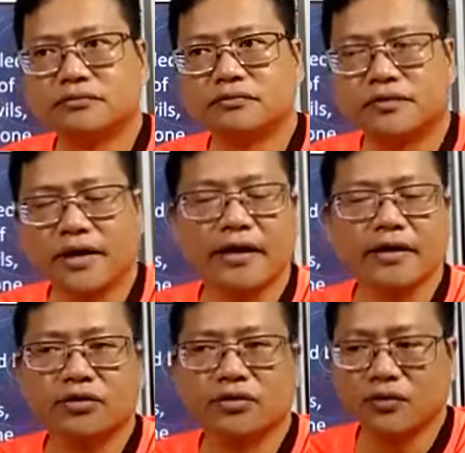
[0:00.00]
try
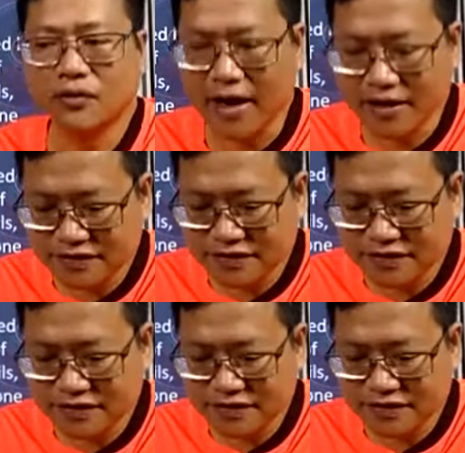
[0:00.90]
to ask.
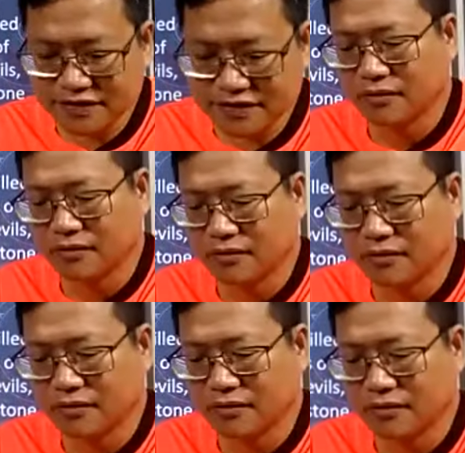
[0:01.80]

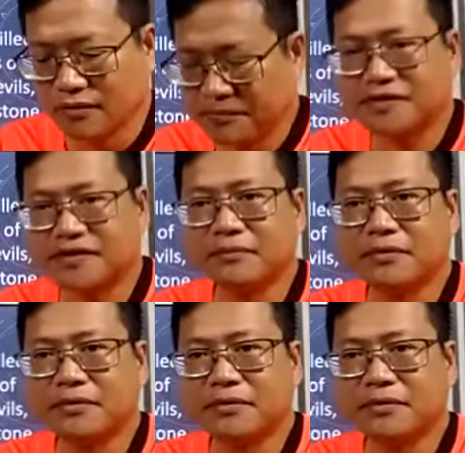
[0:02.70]
Maybe I missed something
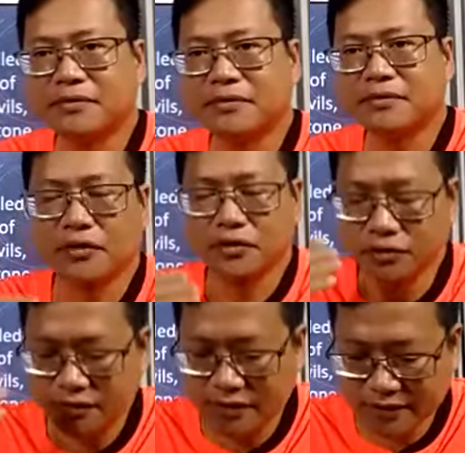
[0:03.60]
so that I could
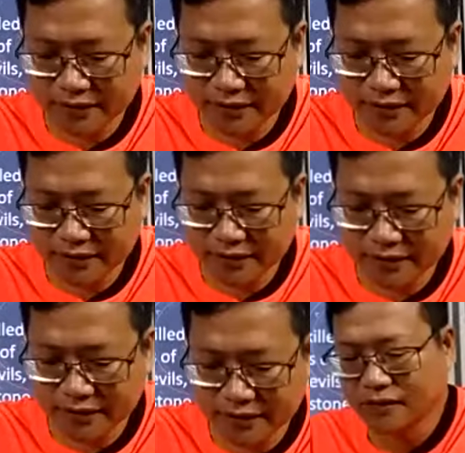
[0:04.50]

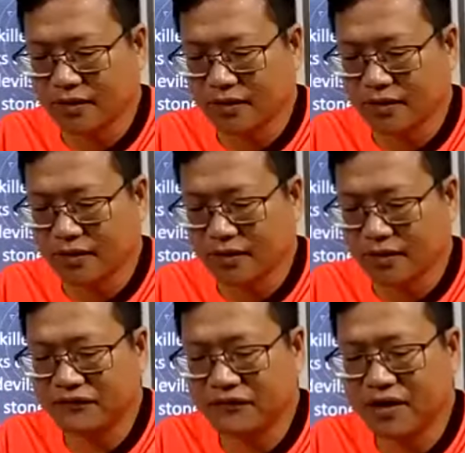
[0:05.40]

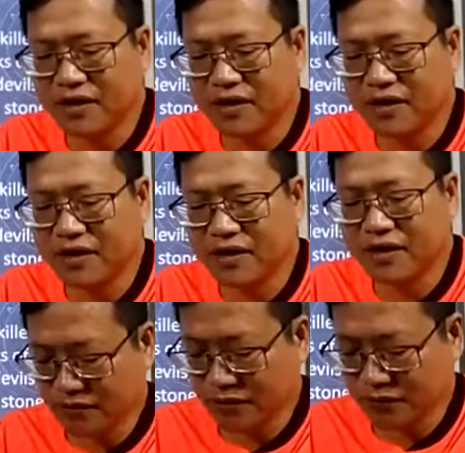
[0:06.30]
explain further regarding
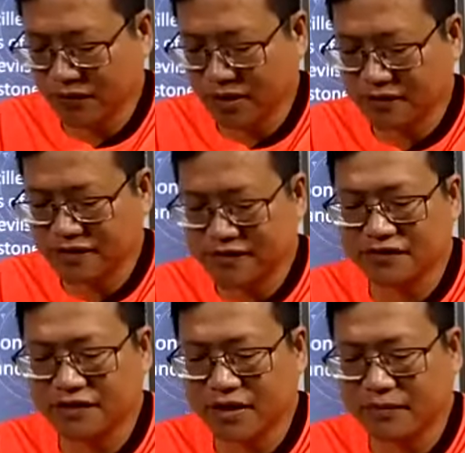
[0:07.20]
what we are discussing
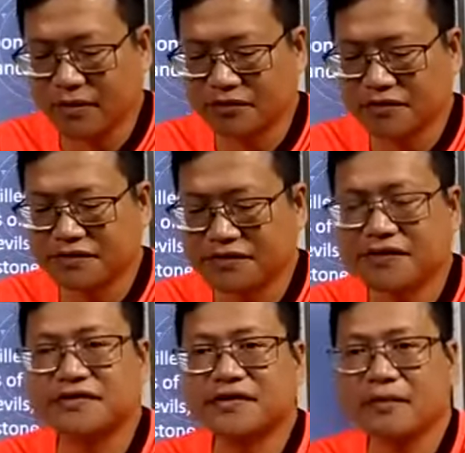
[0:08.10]
about the sixth
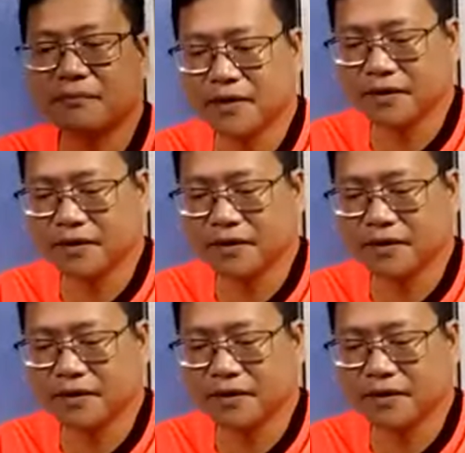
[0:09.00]
trumpet,